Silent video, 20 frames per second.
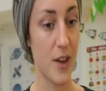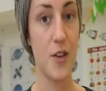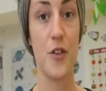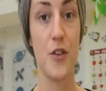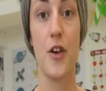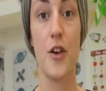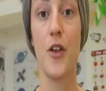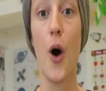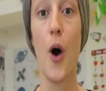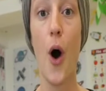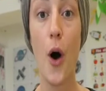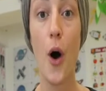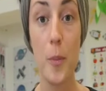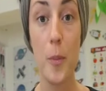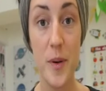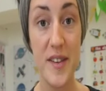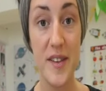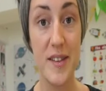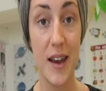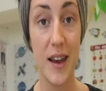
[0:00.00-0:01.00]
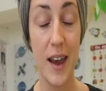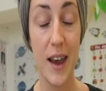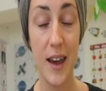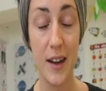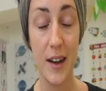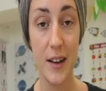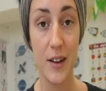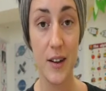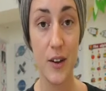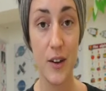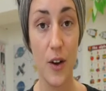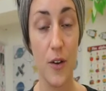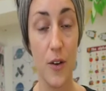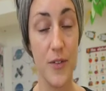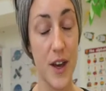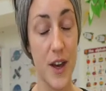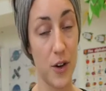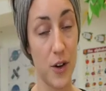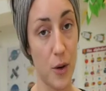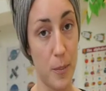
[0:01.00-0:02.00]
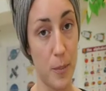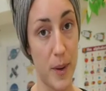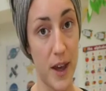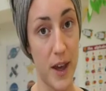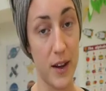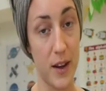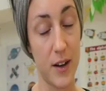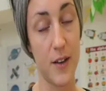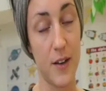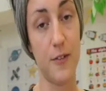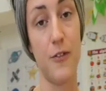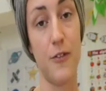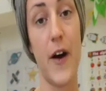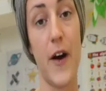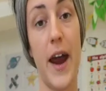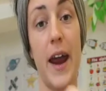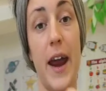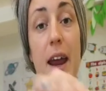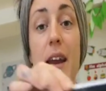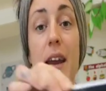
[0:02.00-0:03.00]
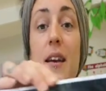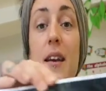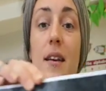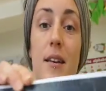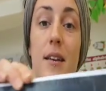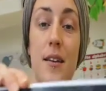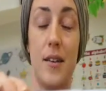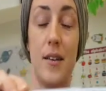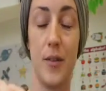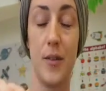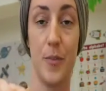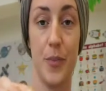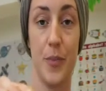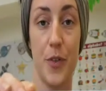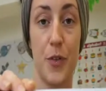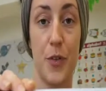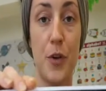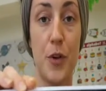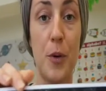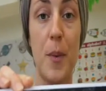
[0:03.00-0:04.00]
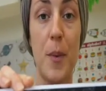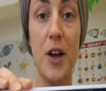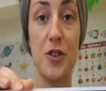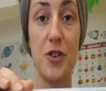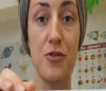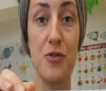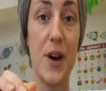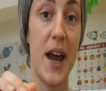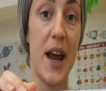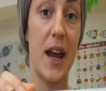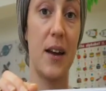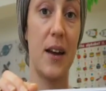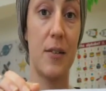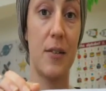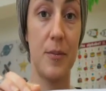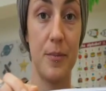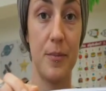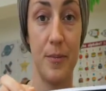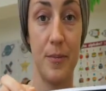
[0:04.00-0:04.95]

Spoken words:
So the opposite of there not being enough rain, it's too much rain.